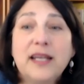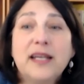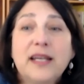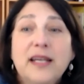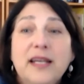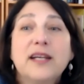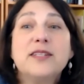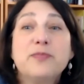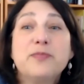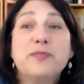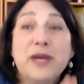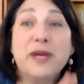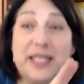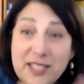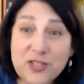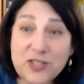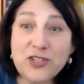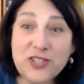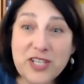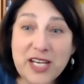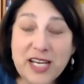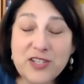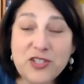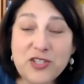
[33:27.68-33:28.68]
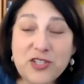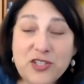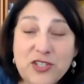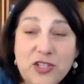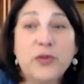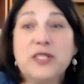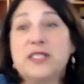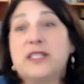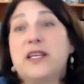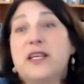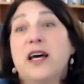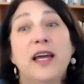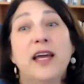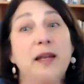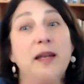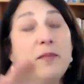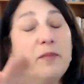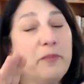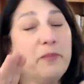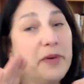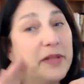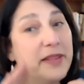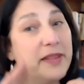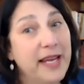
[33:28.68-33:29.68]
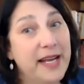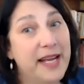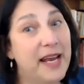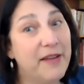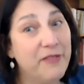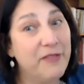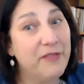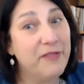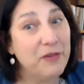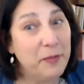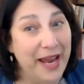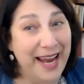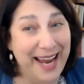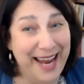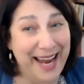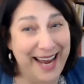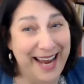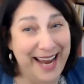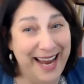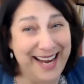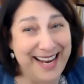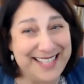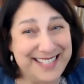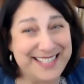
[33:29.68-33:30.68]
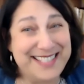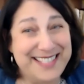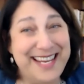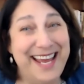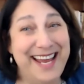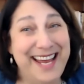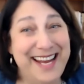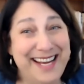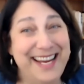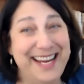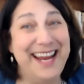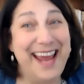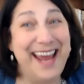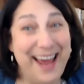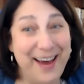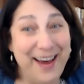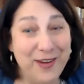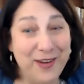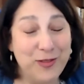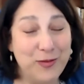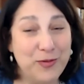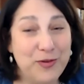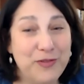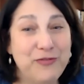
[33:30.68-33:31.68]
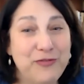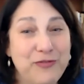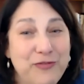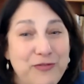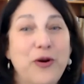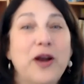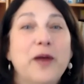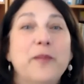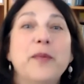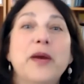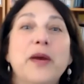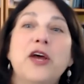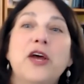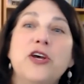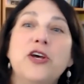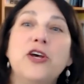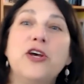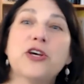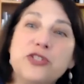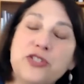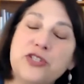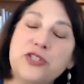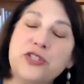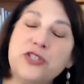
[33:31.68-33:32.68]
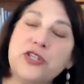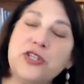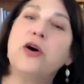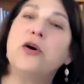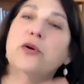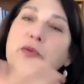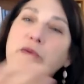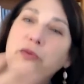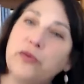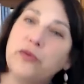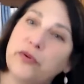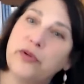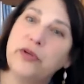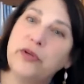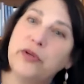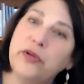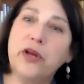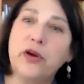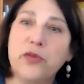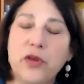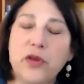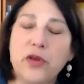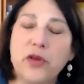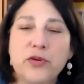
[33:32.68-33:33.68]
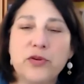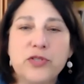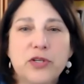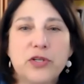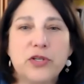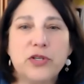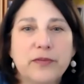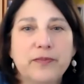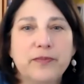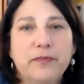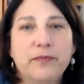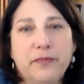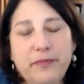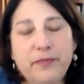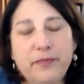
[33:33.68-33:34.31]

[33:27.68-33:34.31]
because my dissertation was done, but they never passed any health reform. So, those are,